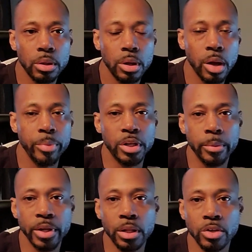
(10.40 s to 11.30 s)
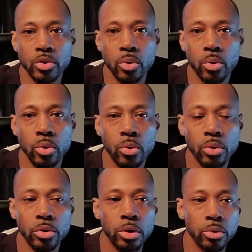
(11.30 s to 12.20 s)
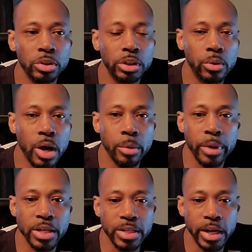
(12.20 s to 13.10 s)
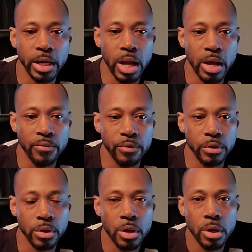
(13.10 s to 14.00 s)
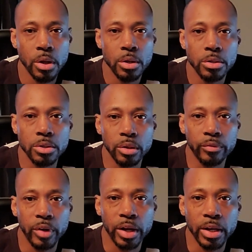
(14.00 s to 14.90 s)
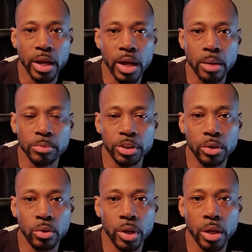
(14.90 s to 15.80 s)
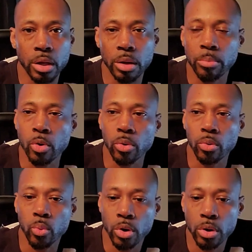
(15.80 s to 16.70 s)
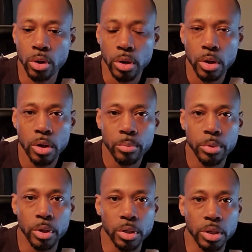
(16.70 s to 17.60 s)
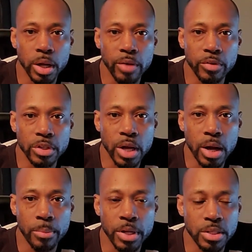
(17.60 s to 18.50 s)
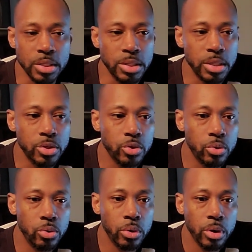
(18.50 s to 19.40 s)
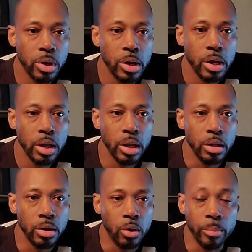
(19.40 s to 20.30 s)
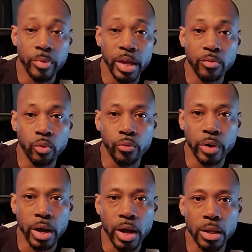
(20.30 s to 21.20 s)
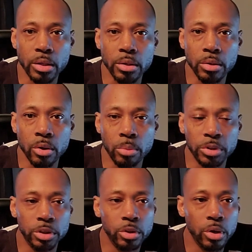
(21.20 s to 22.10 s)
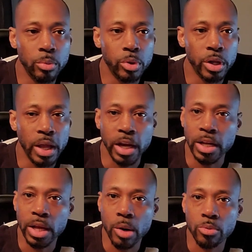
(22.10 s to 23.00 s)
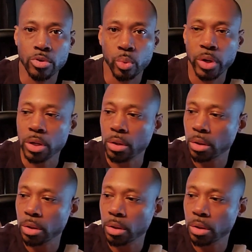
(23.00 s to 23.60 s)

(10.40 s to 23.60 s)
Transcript: epidemic that's going on, you know, you still got to maintain life and stuff like that. I'm still getting up, going to work because I have a job that's essential. You know, I'm thankful for that. You know, I'm still able to get 80 hours a week,